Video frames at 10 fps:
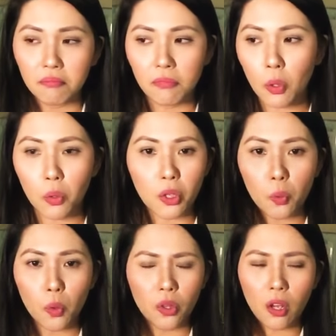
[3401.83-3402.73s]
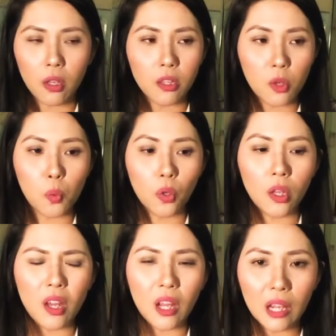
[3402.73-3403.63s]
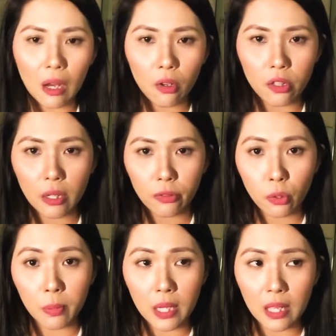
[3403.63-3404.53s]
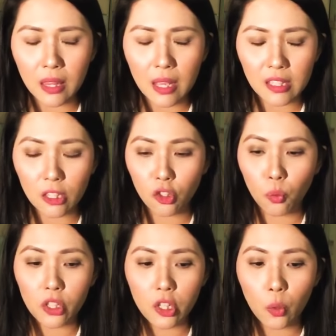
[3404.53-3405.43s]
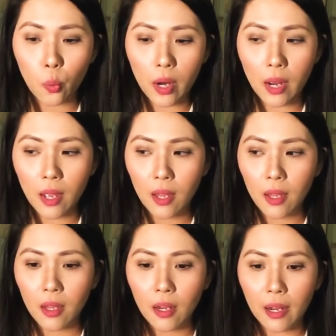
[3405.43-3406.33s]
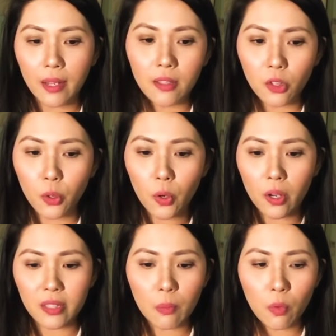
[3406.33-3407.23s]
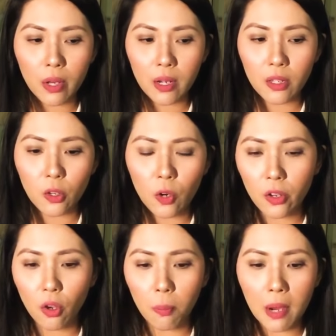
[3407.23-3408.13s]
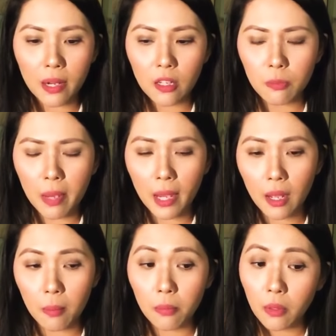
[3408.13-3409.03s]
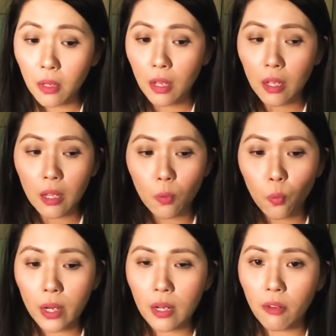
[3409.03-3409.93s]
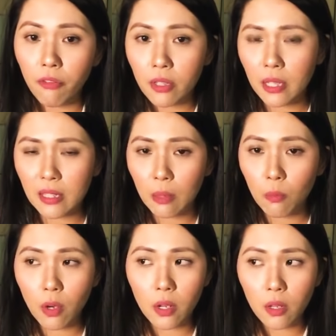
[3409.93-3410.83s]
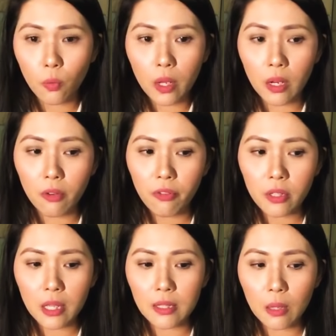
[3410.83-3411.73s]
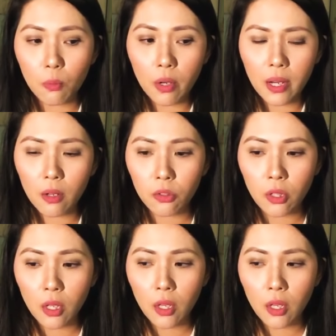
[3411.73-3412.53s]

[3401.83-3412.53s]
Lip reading: no, you will not allow yourself to be in that situation where like you are your partner's backup. When they first had someone else,